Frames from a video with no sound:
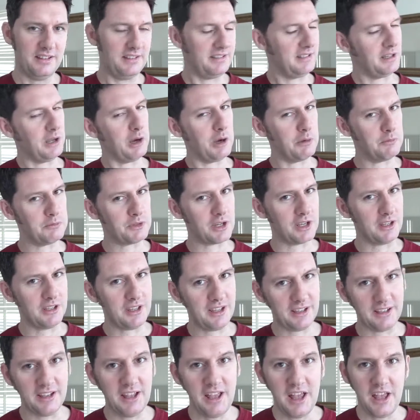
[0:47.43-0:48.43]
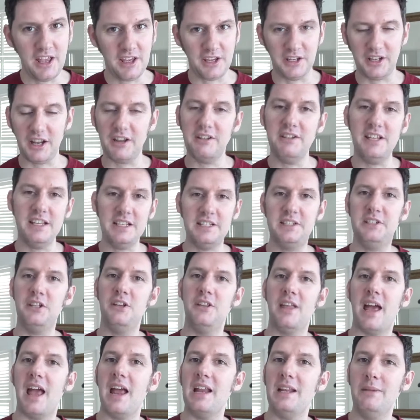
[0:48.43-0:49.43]
No, I'm joking. You don't need to do
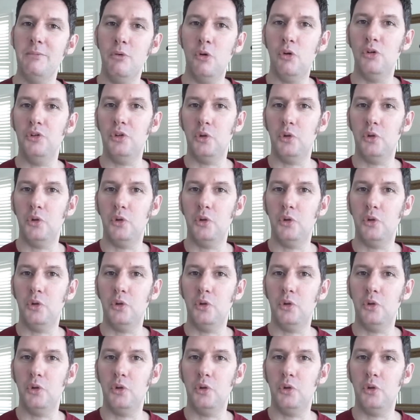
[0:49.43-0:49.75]
that anymore,